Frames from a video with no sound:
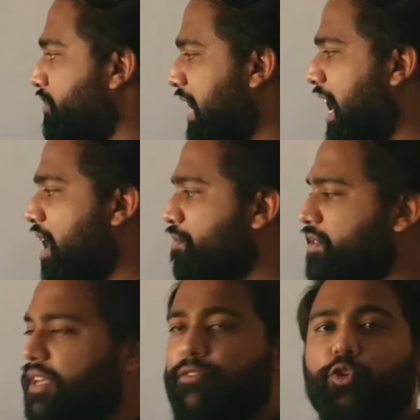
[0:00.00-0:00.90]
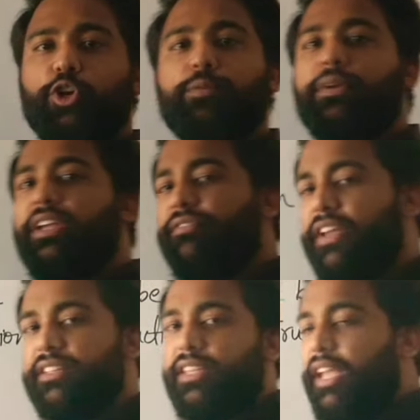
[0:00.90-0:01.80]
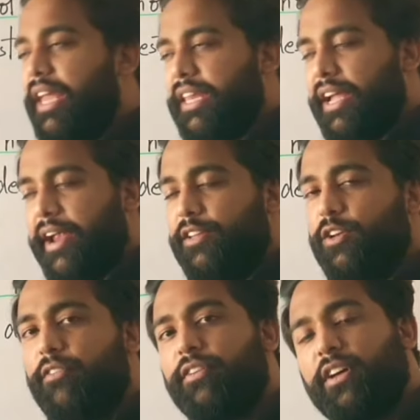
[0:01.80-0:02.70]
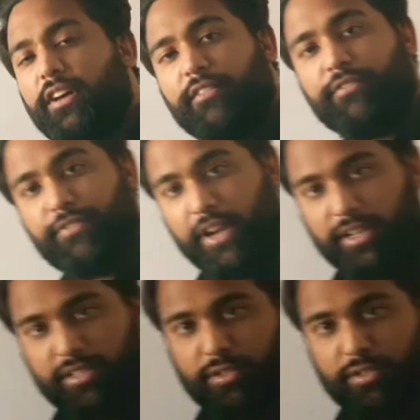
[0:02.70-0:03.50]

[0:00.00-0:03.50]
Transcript: of dams, they won't be facing any kinds of floods.